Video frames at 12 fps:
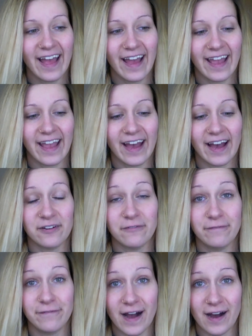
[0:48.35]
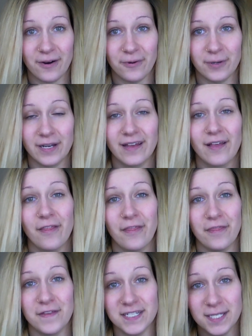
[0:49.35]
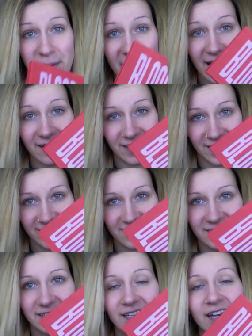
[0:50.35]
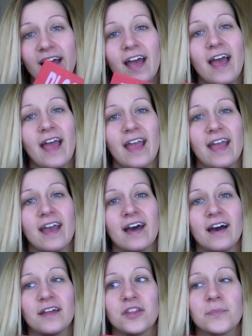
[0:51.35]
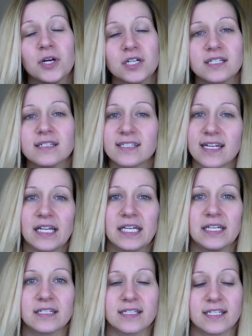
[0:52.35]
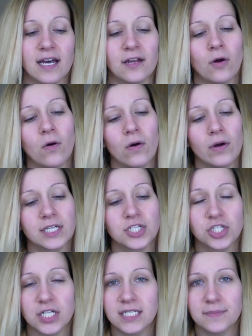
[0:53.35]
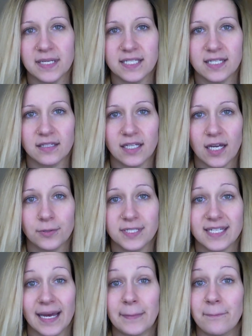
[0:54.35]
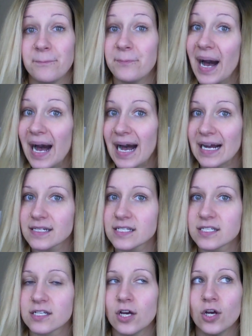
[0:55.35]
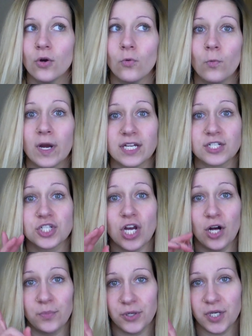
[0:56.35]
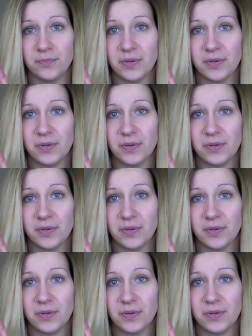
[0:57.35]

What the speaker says: and found this palette, and the person selling it said, oh, it's just missing the outside box, which I'll put a